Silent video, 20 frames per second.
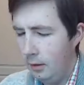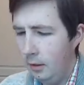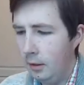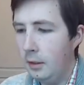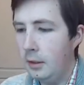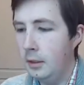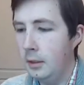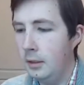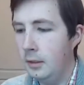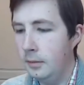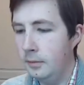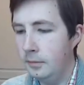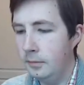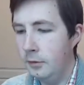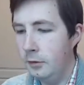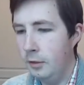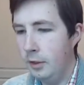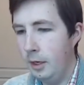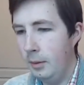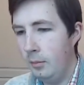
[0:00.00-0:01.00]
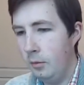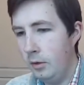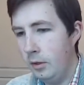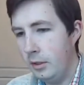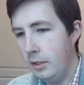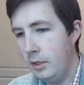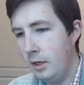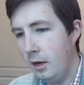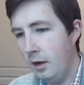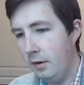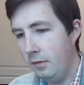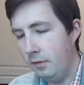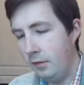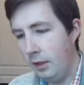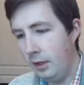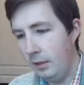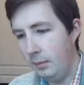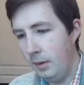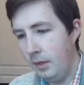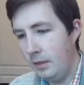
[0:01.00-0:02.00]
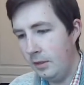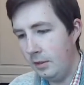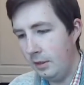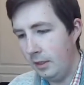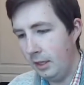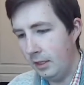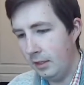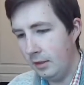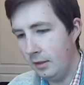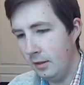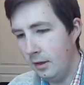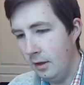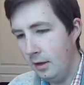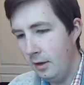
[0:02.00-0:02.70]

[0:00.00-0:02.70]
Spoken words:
So yeah, more stuff. Like basically, like